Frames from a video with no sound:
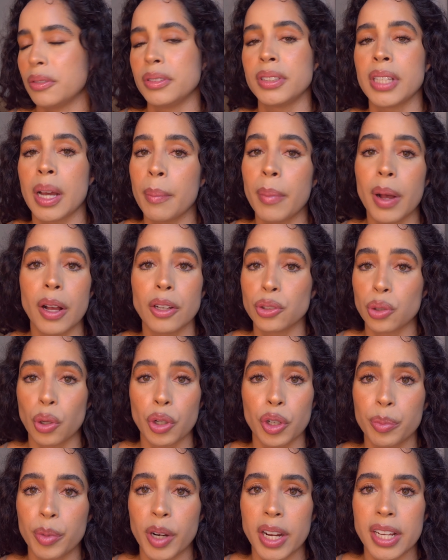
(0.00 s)
dumbbell
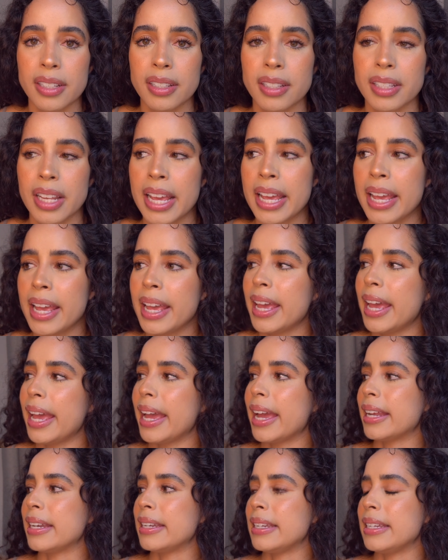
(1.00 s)
shoulder press
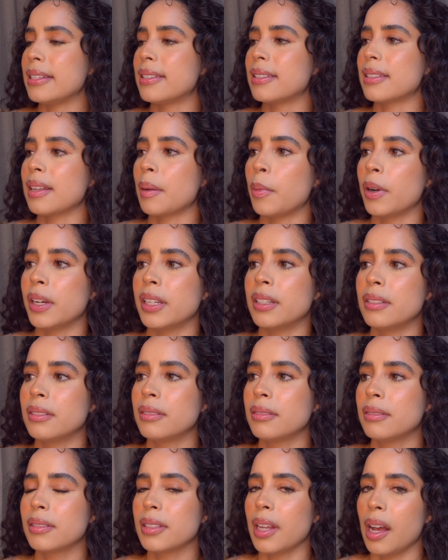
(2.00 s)
and need
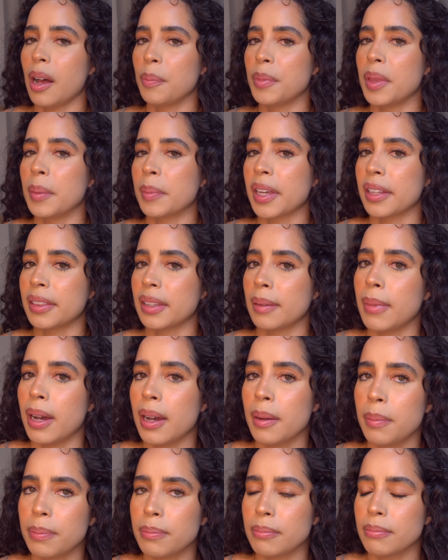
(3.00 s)
someone to help them get them
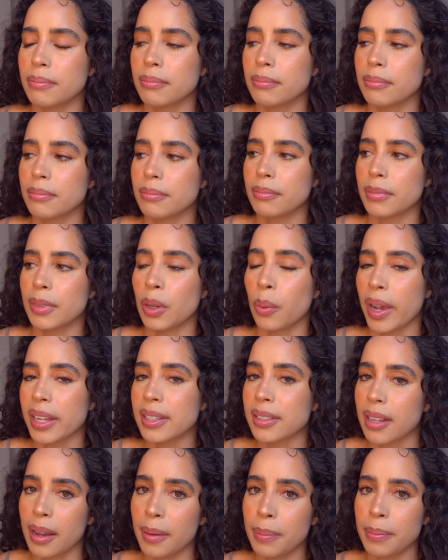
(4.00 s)
up, the
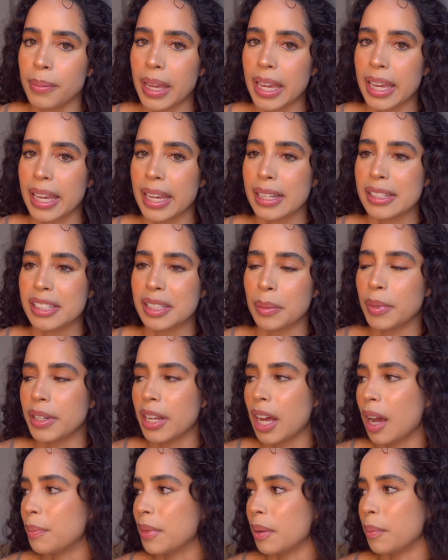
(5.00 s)
weights up, and someone
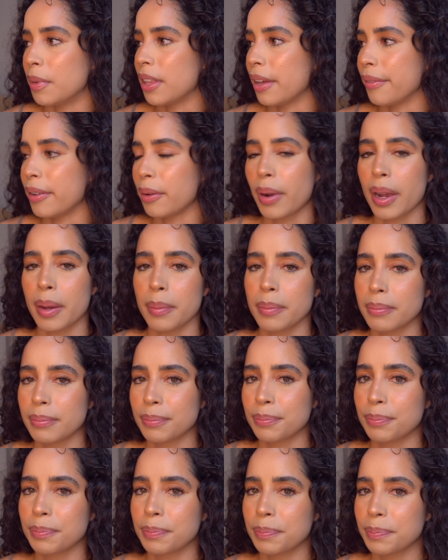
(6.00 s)
to help them with every rep.
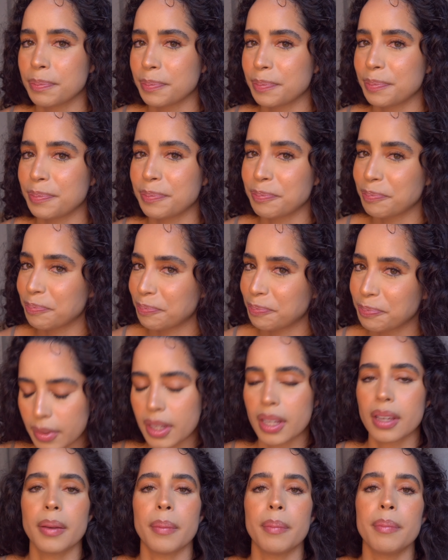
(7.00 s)

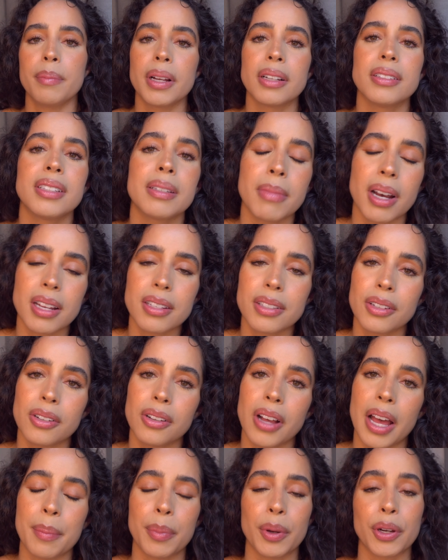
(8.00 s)
Building
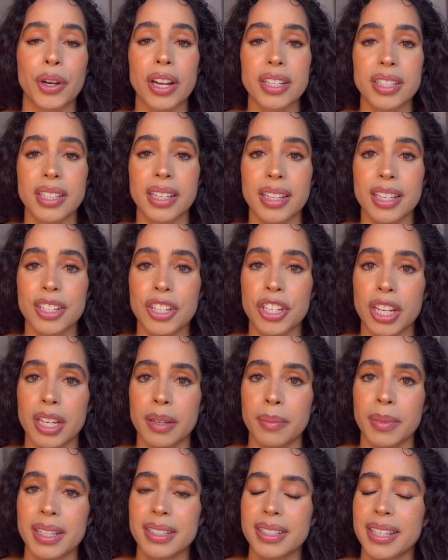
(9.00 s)
muscle and progressing in the
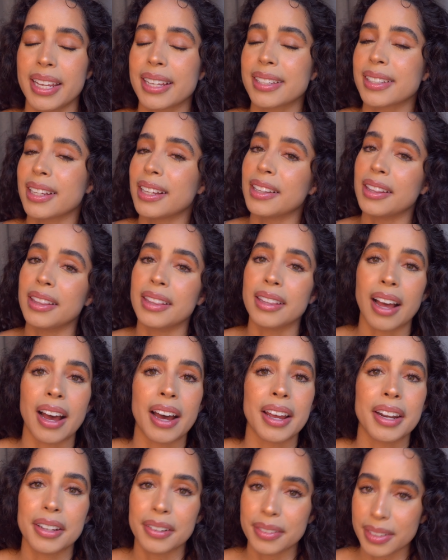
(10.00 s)
gym takes a
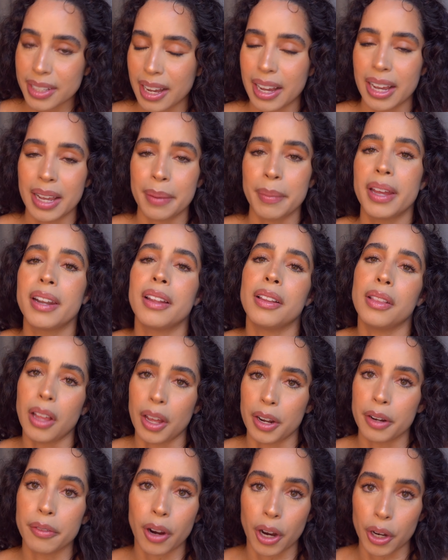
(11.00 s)
lot of time and a
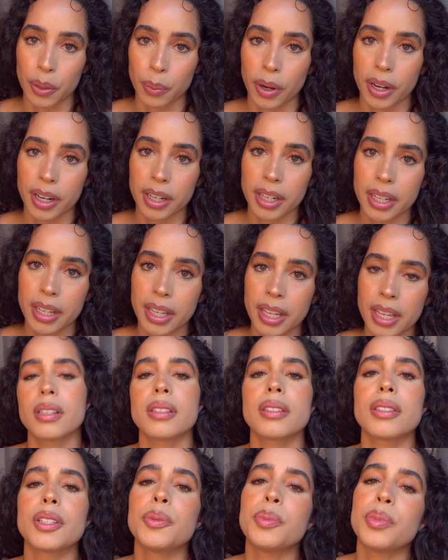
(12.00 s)
lot of hard work.
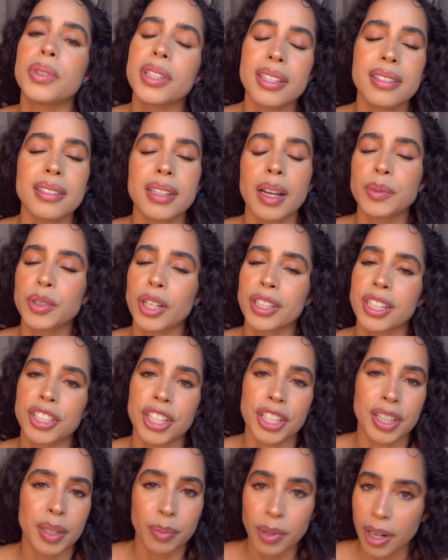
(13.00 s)
So please stop trying to
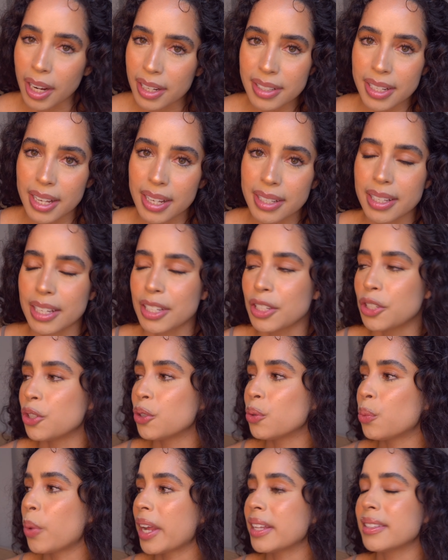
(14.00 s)
cheat the process and
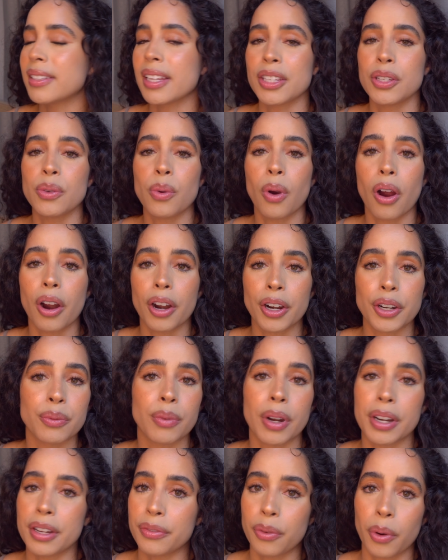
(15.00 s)
do weights that you aren't
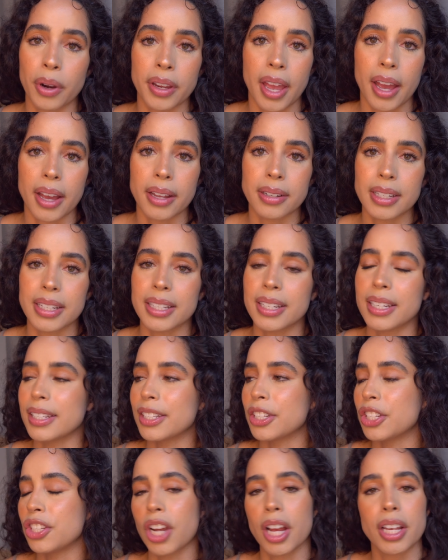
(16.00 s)
ready for yet. It
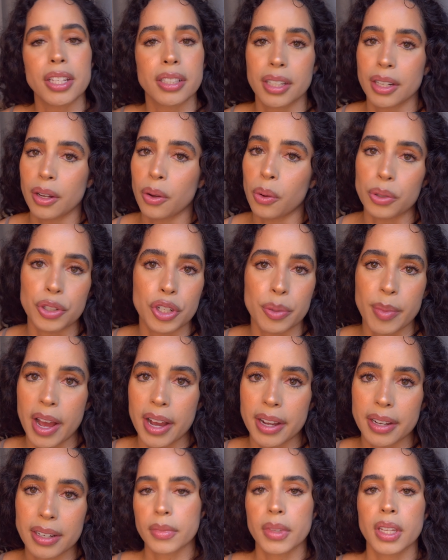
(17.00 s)
is just going to hold you
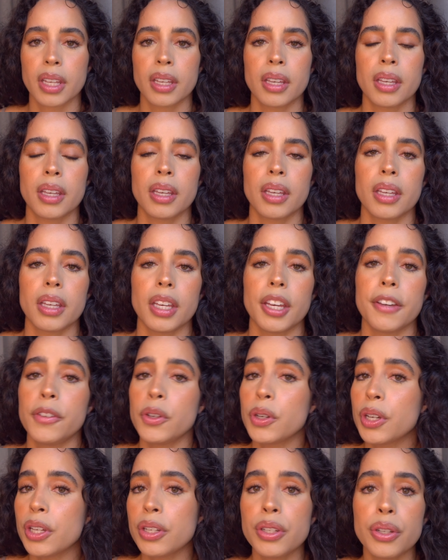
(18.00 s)
back. If
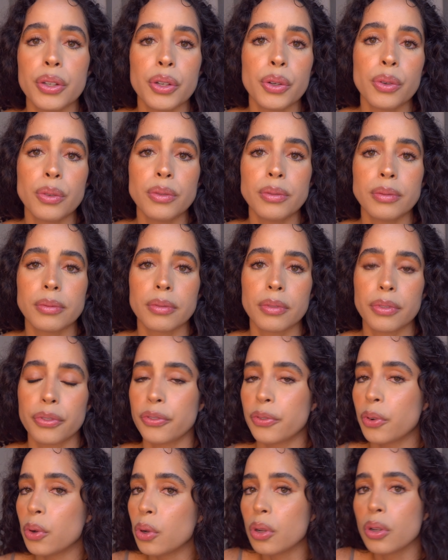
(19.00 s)
you can do
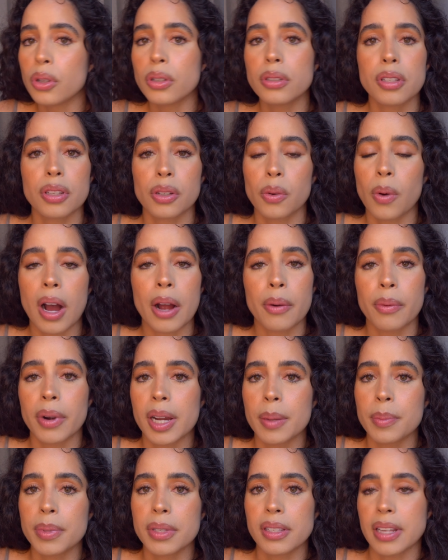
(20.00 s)
full squat
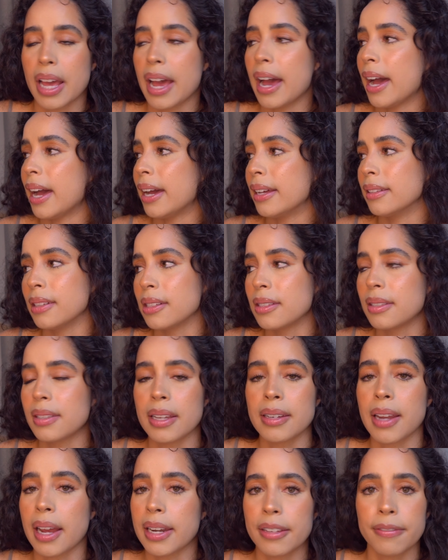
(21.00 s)
reps at, let's
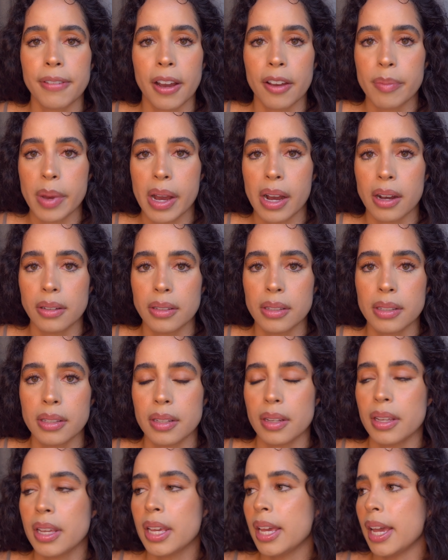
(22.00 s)
say, 95
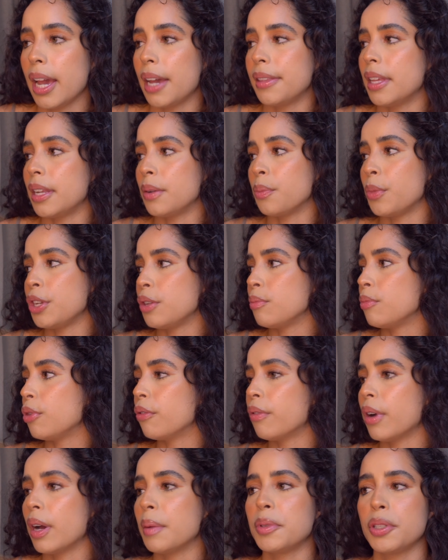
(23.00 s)
pounds, and then when you
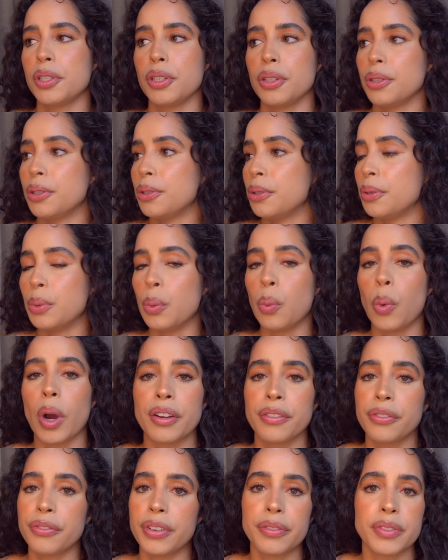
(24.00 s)
move up to
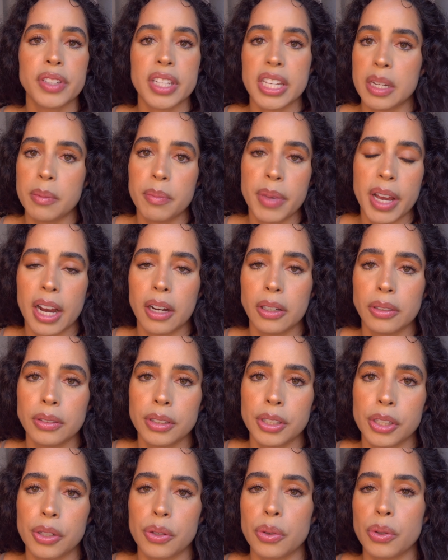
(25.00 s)
115
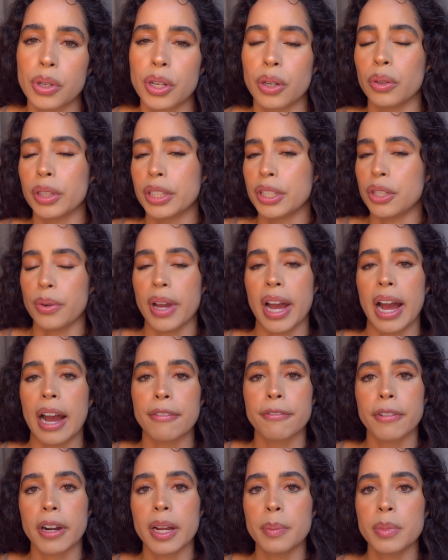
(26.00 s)
pounds, you can only do
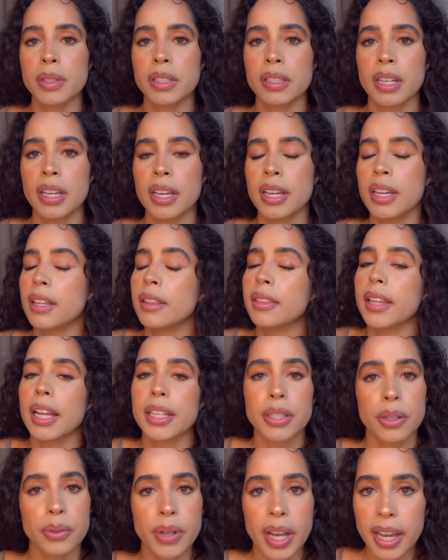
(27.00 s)
half reps,
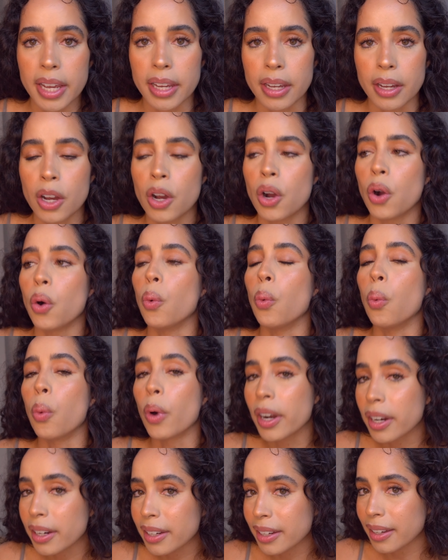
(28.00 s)
that's okay.
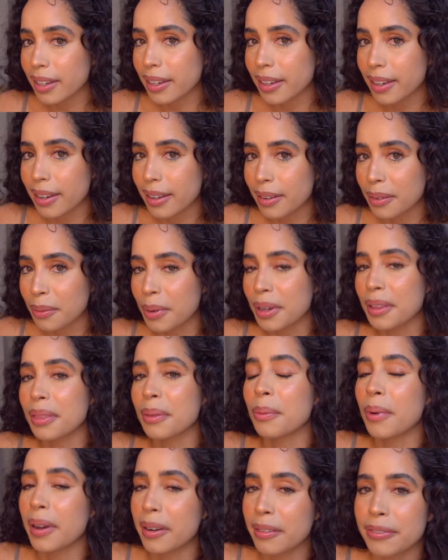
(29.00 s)
Work with
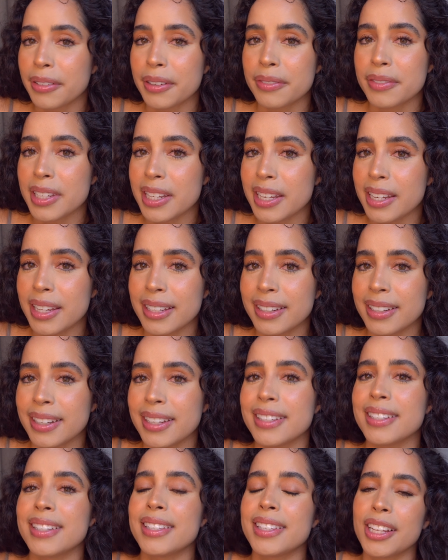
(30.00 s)
115
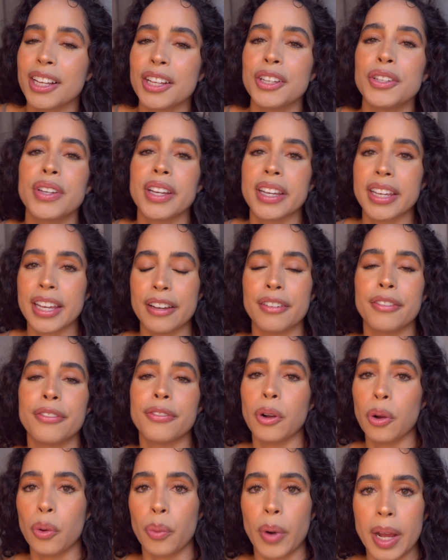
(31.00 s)
until you can get
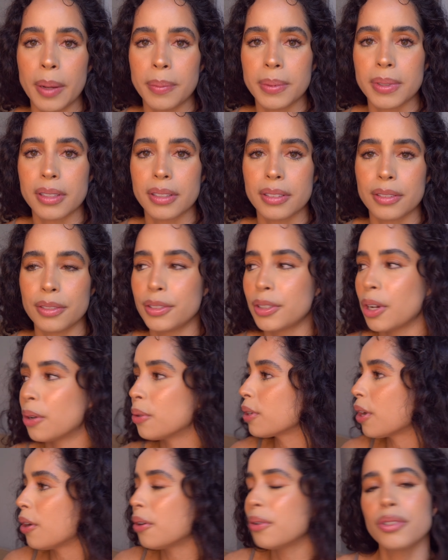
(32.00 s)
full reps.
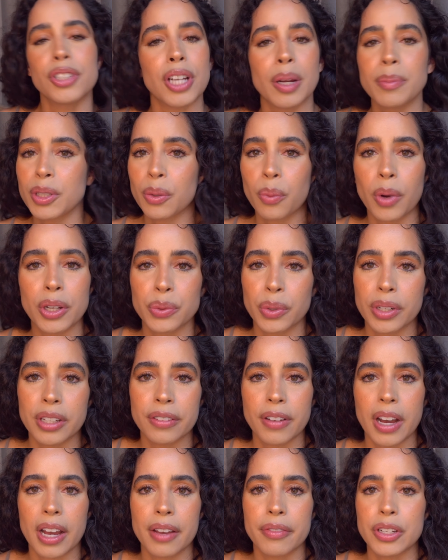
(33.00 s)
Don't go jump to
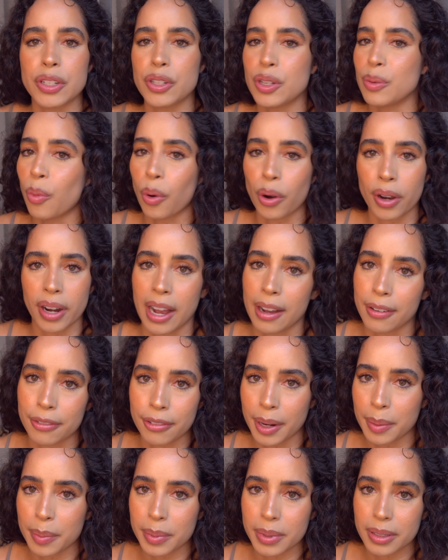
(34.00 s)
125 and do more half
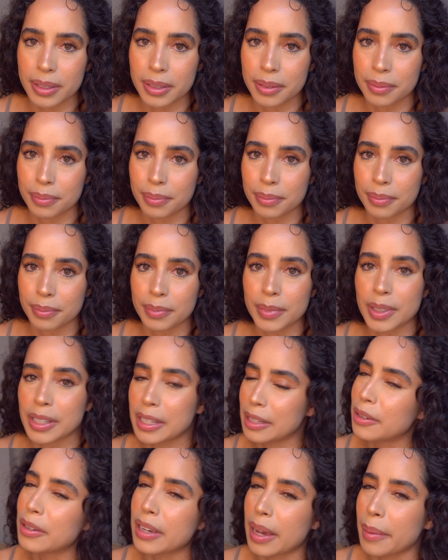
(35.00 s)
reps.
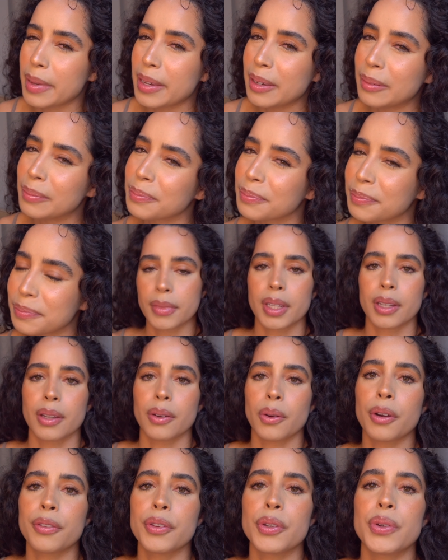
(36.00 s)
You get me?
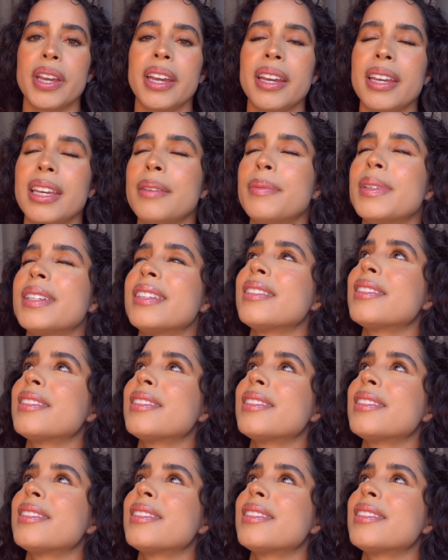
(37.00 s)
Or if you can't even